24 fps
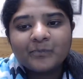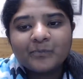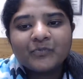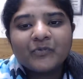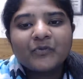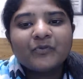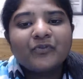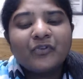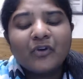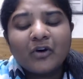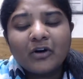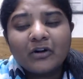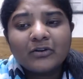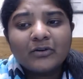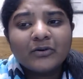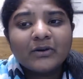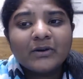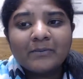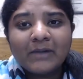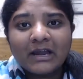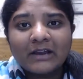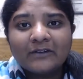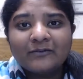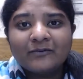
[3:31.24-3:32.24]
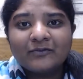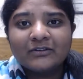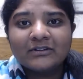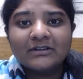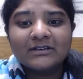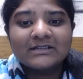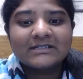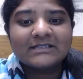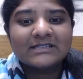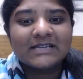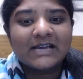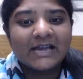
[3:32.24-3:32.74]
Following
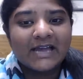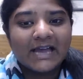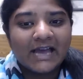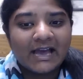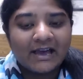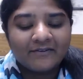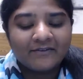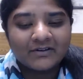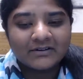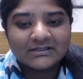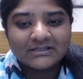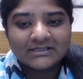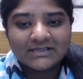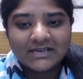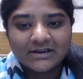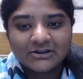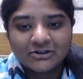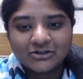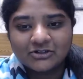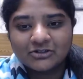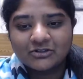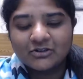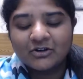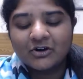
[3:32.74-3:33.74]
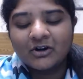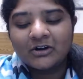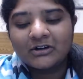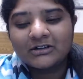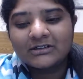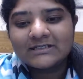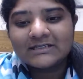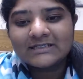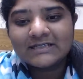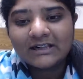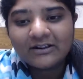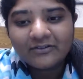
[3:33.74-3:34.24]
mindfulness, I have a section on
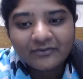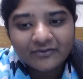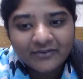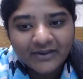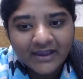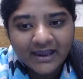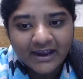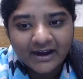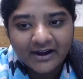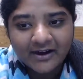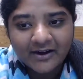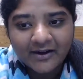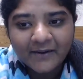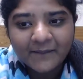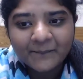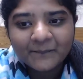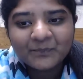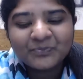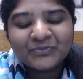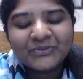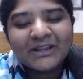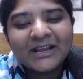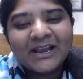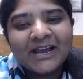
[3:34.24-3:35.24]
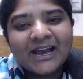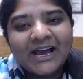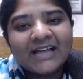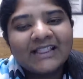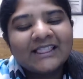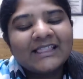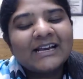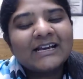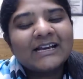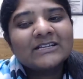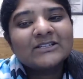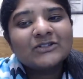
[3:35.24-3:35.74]
self-care. I
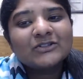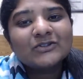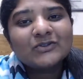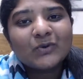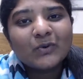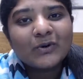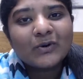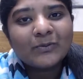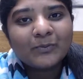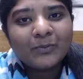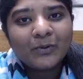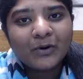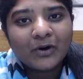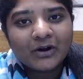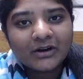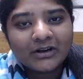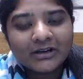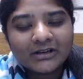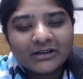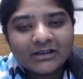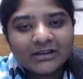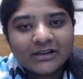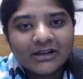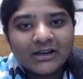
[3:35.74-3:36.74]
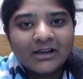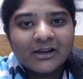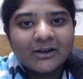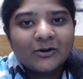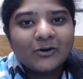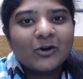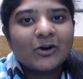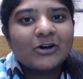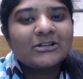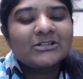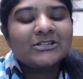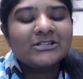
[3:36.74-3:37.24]
think it's so important,
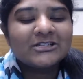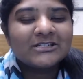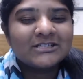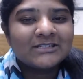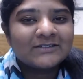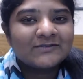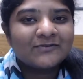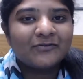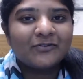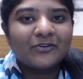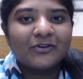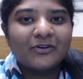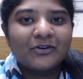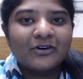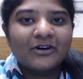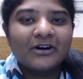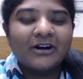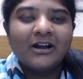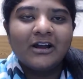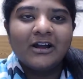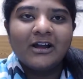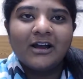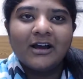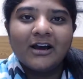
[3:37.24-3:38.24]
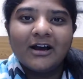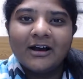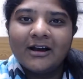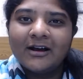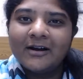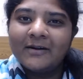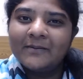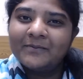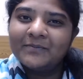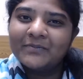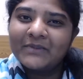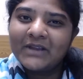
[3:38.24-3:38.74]
not just for
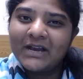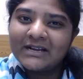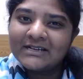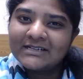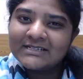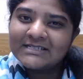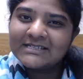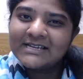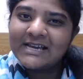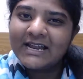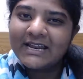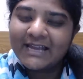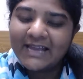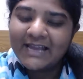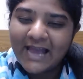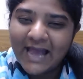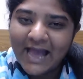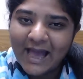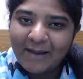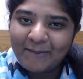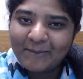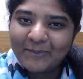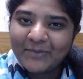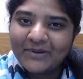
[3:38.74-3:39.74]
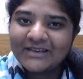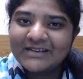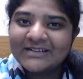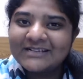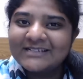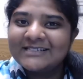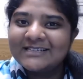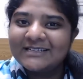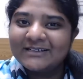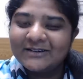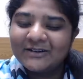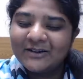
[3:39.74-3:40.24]
understanding
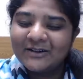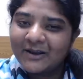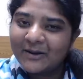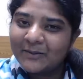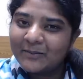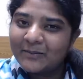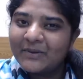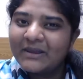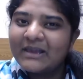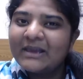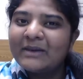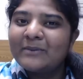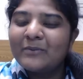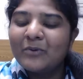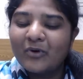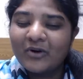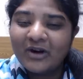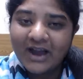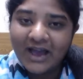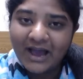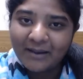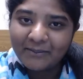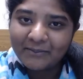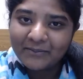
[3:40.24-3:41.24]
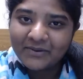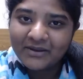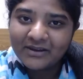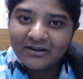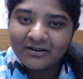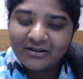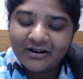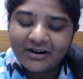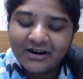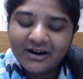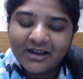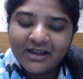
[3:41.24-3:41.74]
happiness and like being more
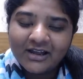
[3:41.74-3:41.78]
happier